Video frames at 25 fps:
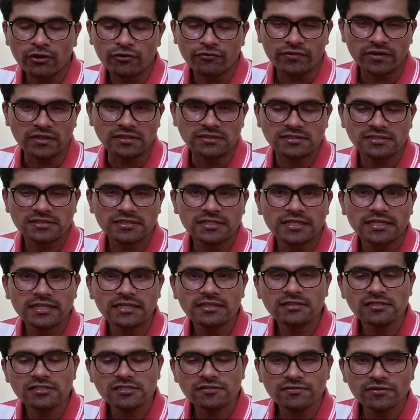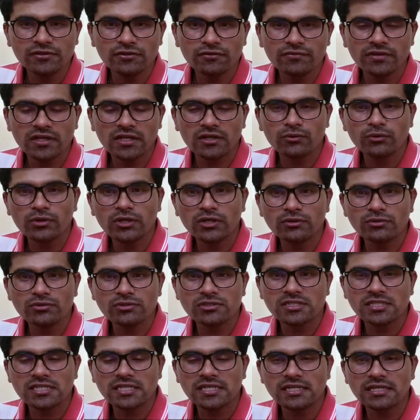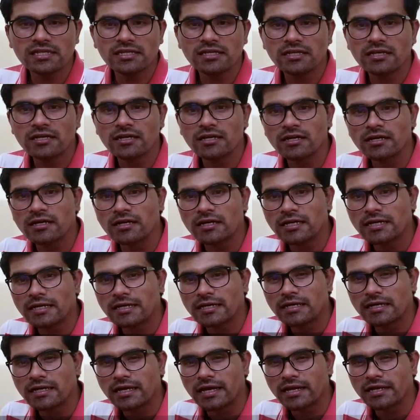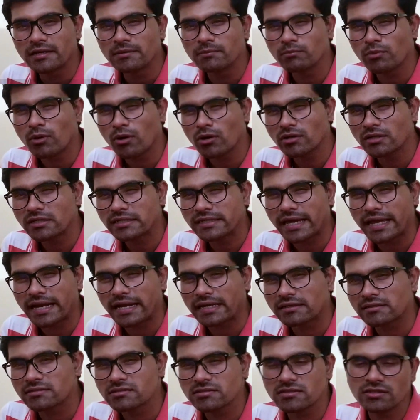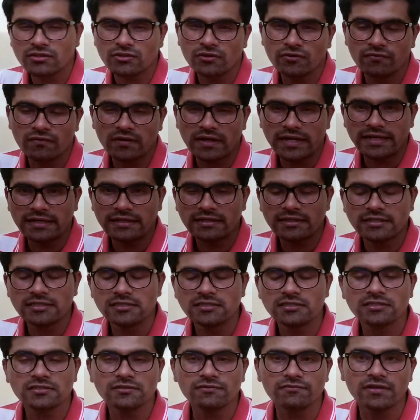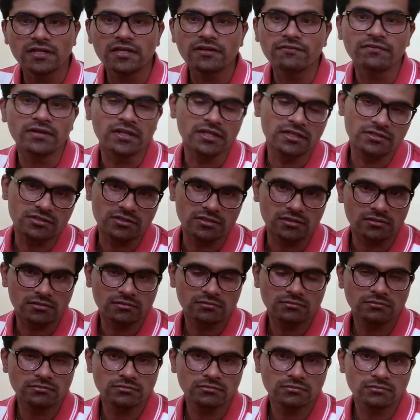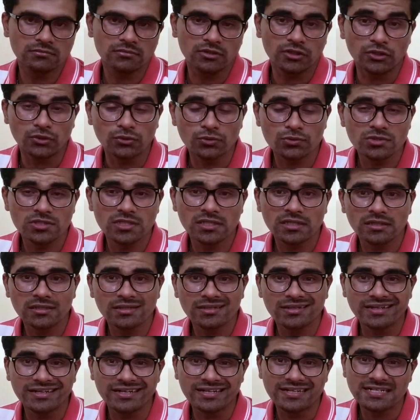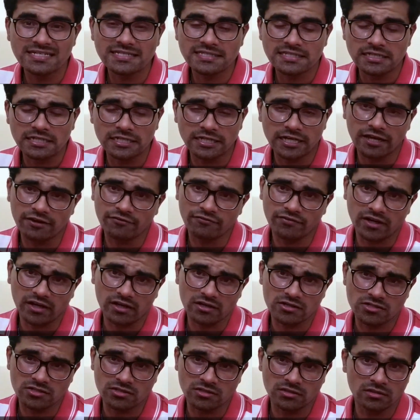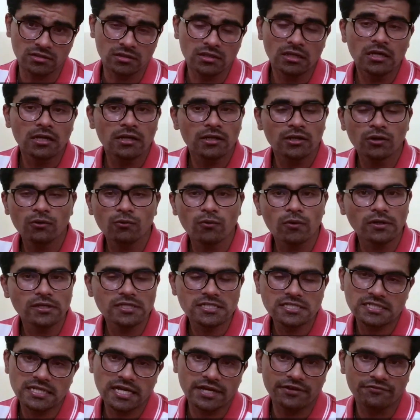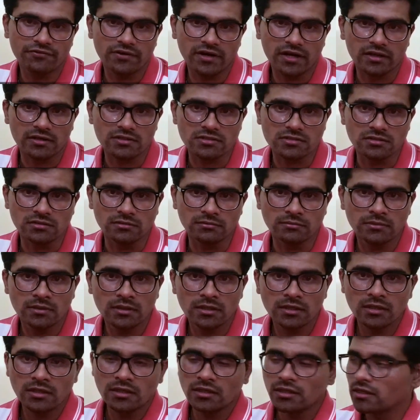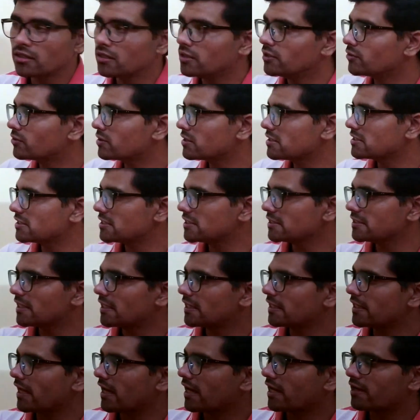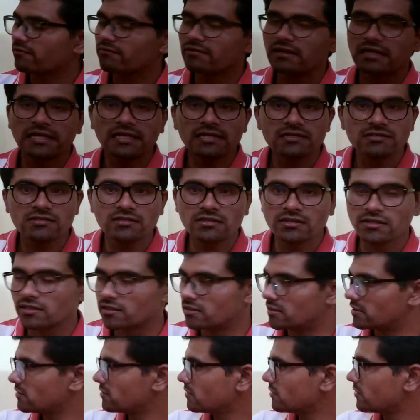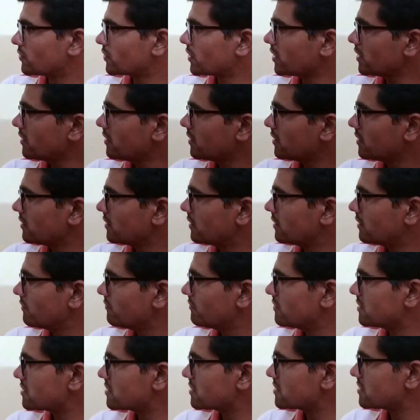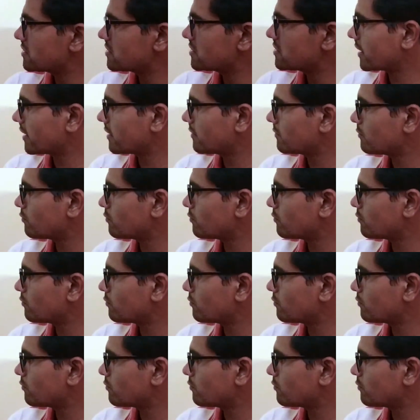friends, in this video we are going to see an important characteristic of light, its wave nature, using its diffraction. Now what is diffraction? You can see that I have a laser here, okay, which I can